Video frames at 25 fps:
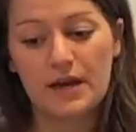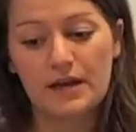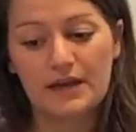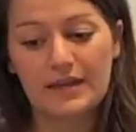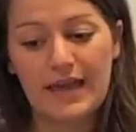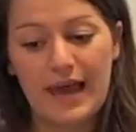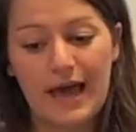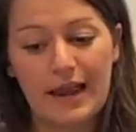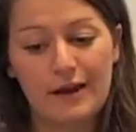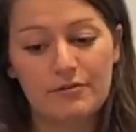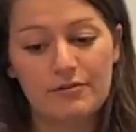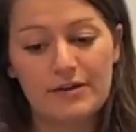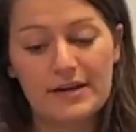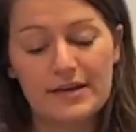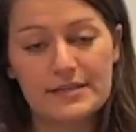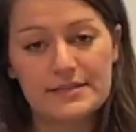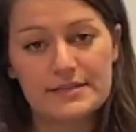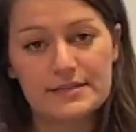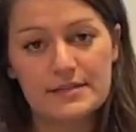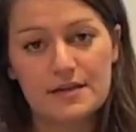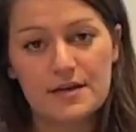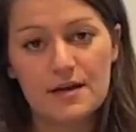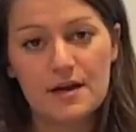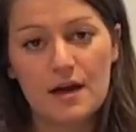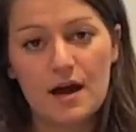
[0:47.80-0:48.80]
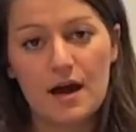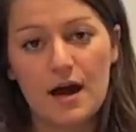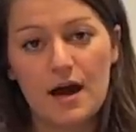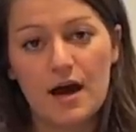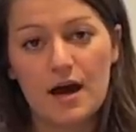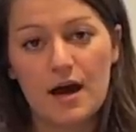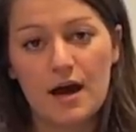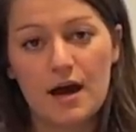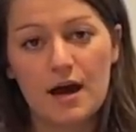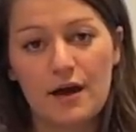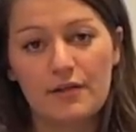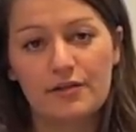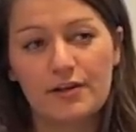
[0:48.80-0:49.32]
galleries
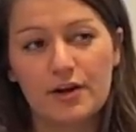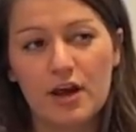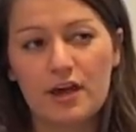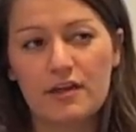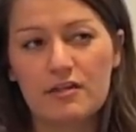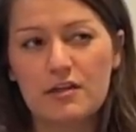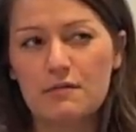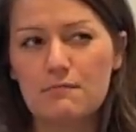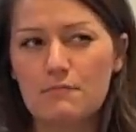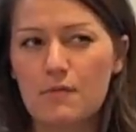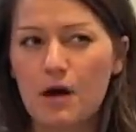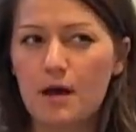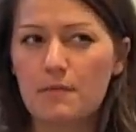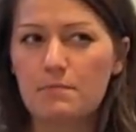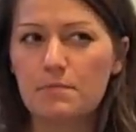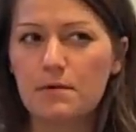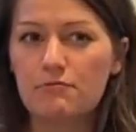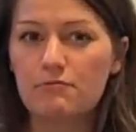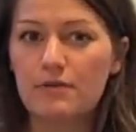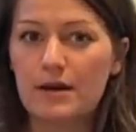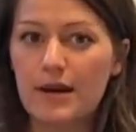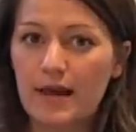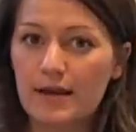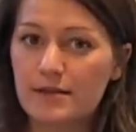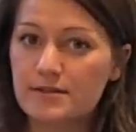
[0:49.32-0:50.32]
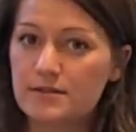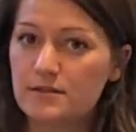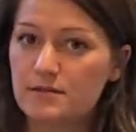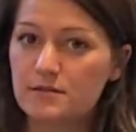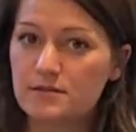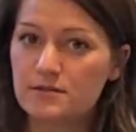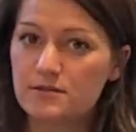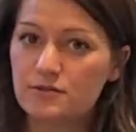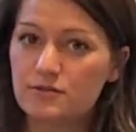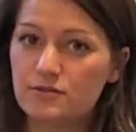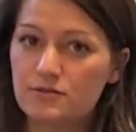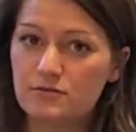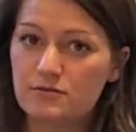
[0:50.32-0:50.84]
that I think might be related
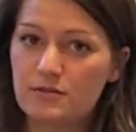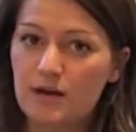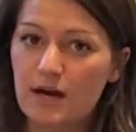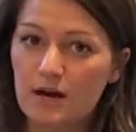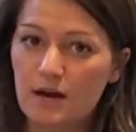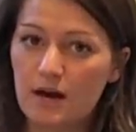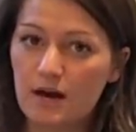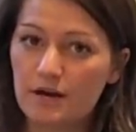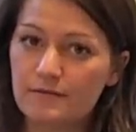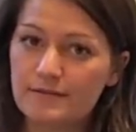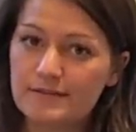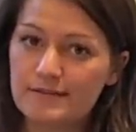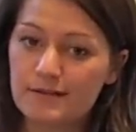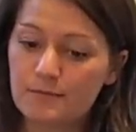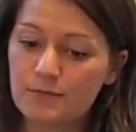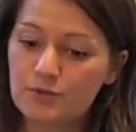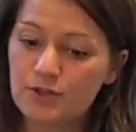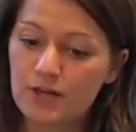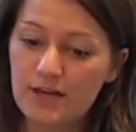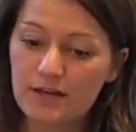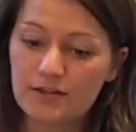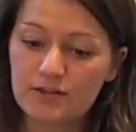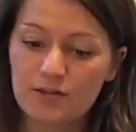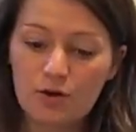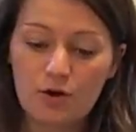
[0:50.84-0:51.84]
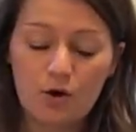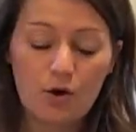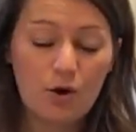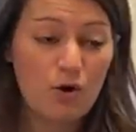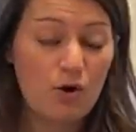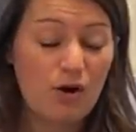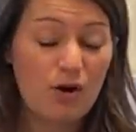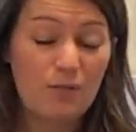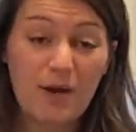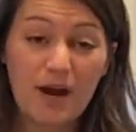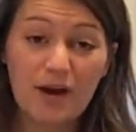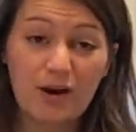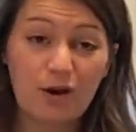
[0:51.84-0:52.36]
to that kind of subject.
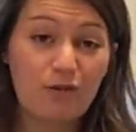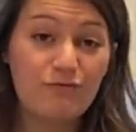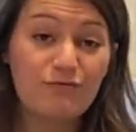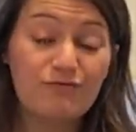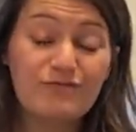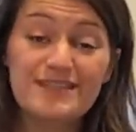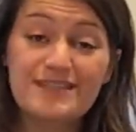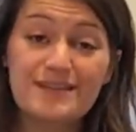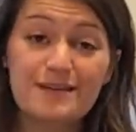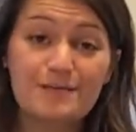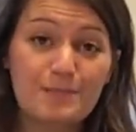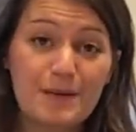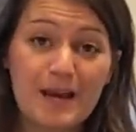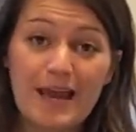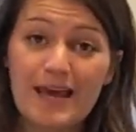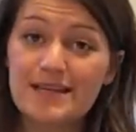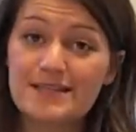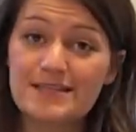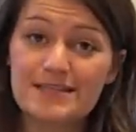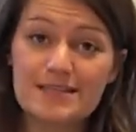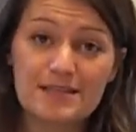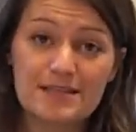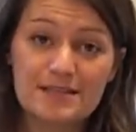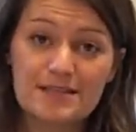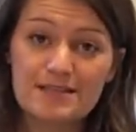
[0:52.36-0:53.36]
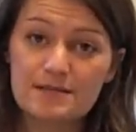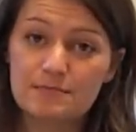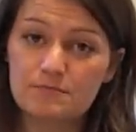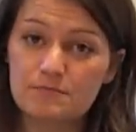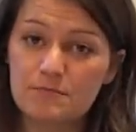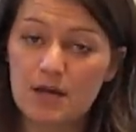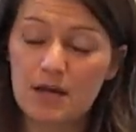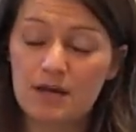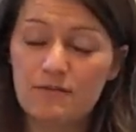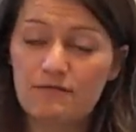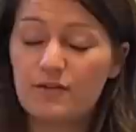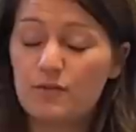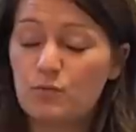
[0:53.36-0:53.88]
Or I might go and visit places.
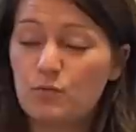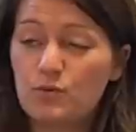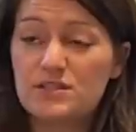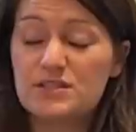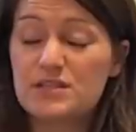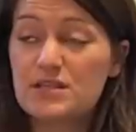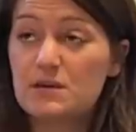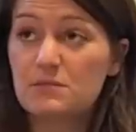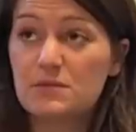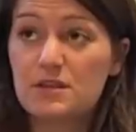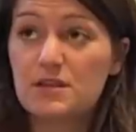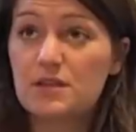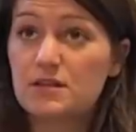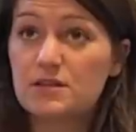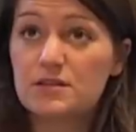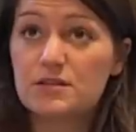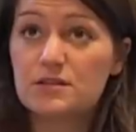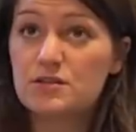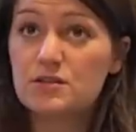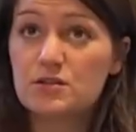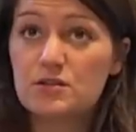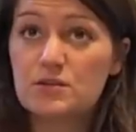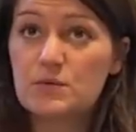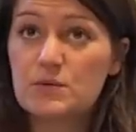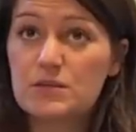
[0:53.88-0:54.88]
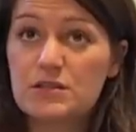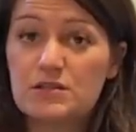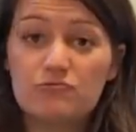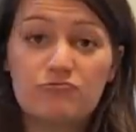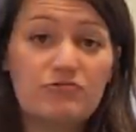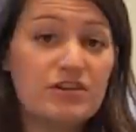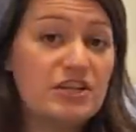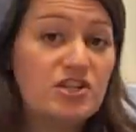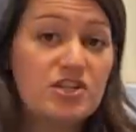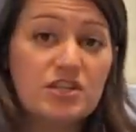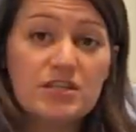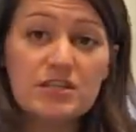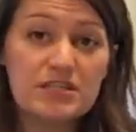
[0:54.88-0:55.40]
If it was something to do with the
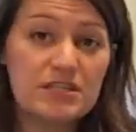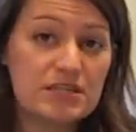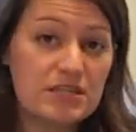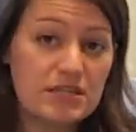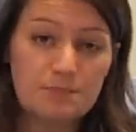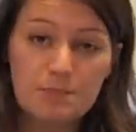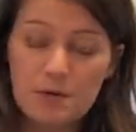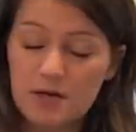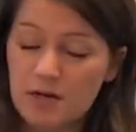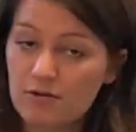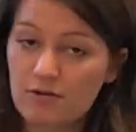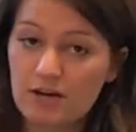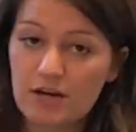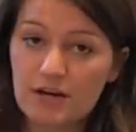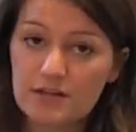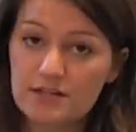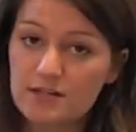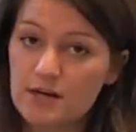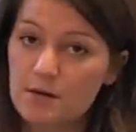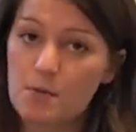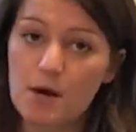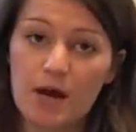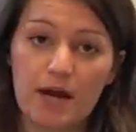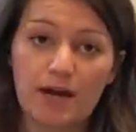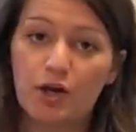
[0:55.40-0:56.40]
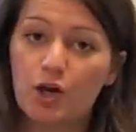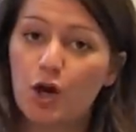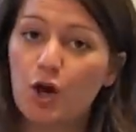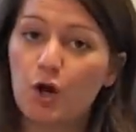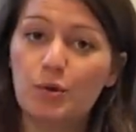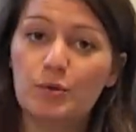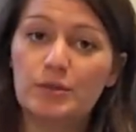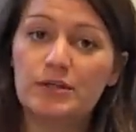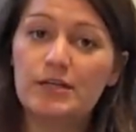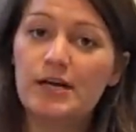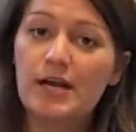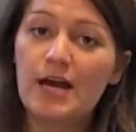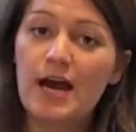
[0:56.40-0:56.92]
Regency period, I might go
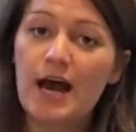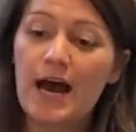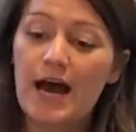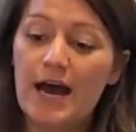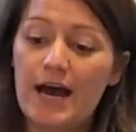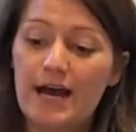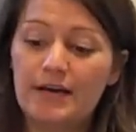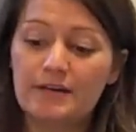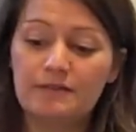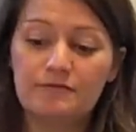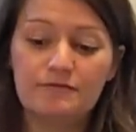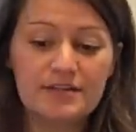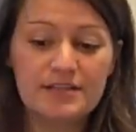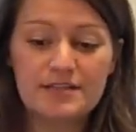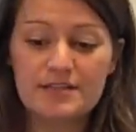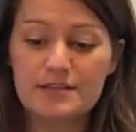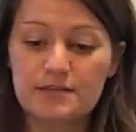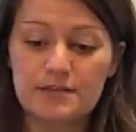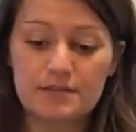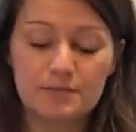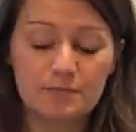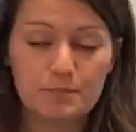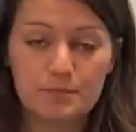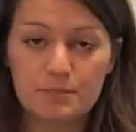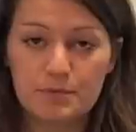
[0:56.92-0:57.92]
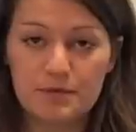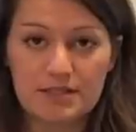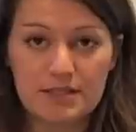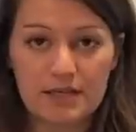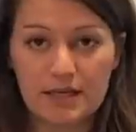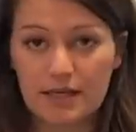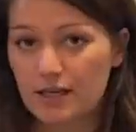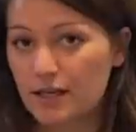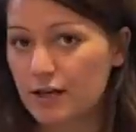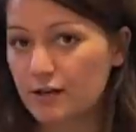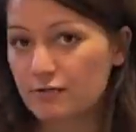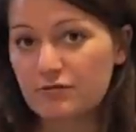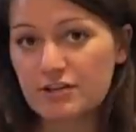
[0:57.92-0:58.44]
and visit a
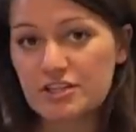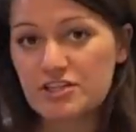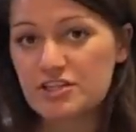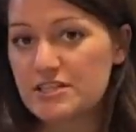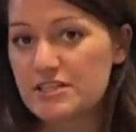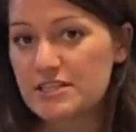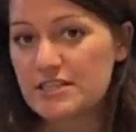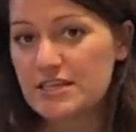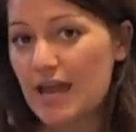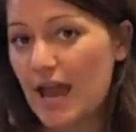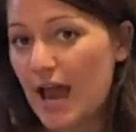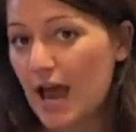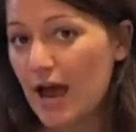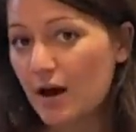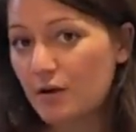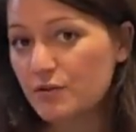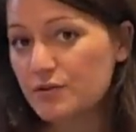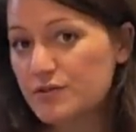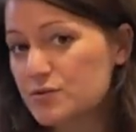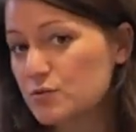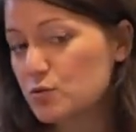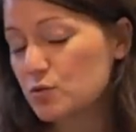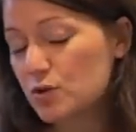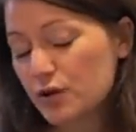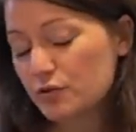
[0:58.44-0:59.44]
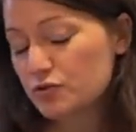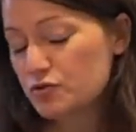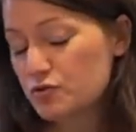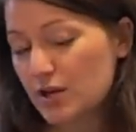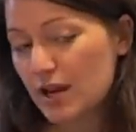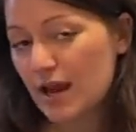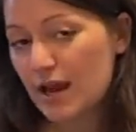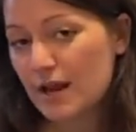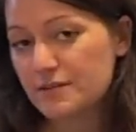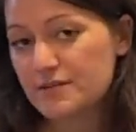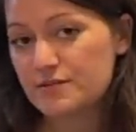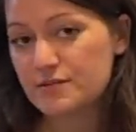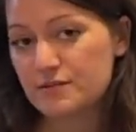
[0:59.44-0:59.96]
particular Regency house or country
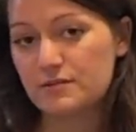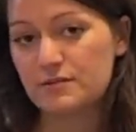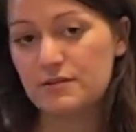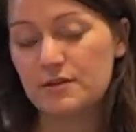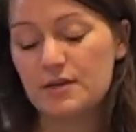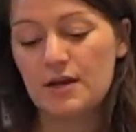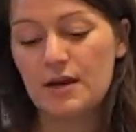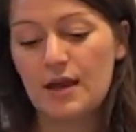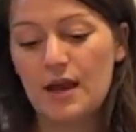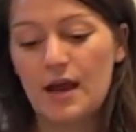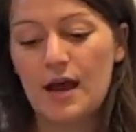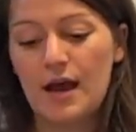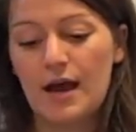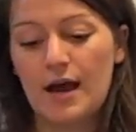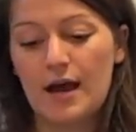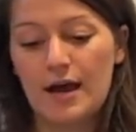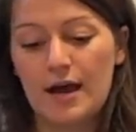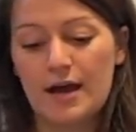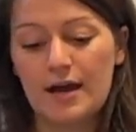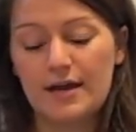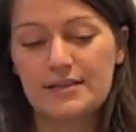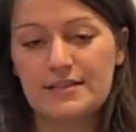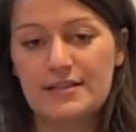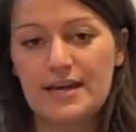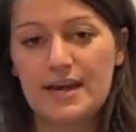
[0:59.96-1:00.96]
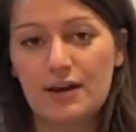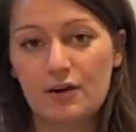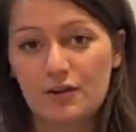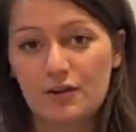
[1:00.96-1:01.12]
house and take